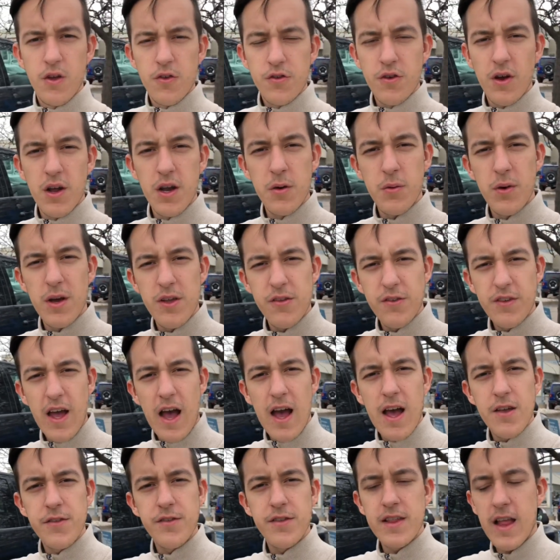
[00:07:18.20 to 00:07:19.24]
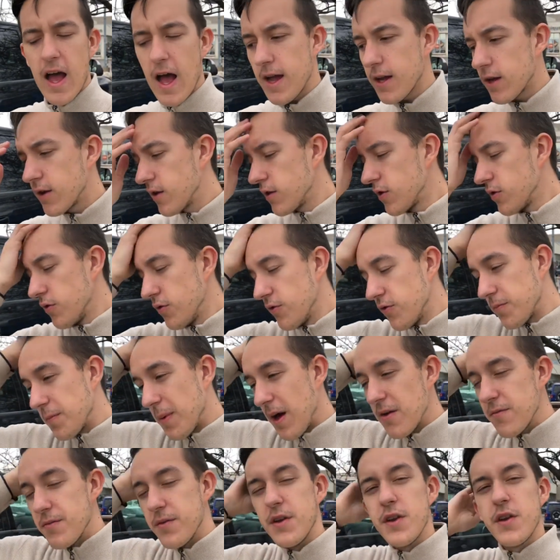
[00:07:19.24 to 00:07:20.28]
So anyways guys, that concludes
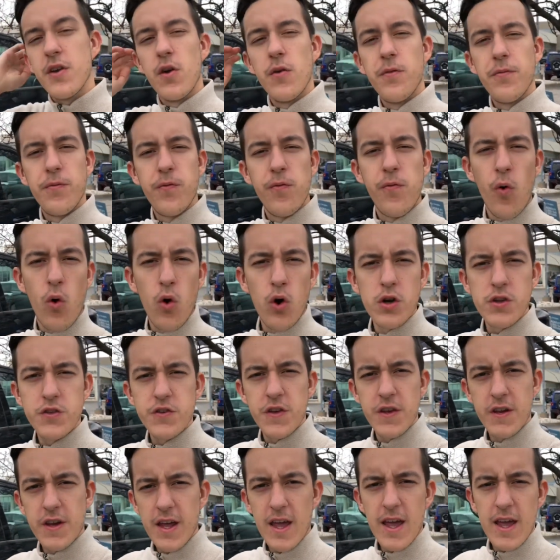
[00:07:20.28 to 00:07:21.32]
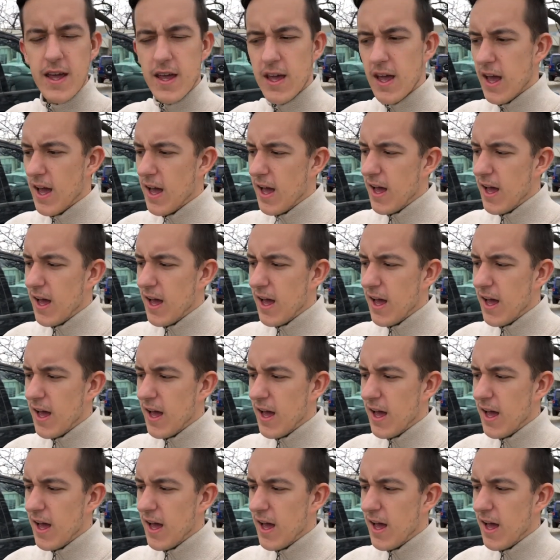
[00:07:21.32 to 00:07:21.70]
my video for today.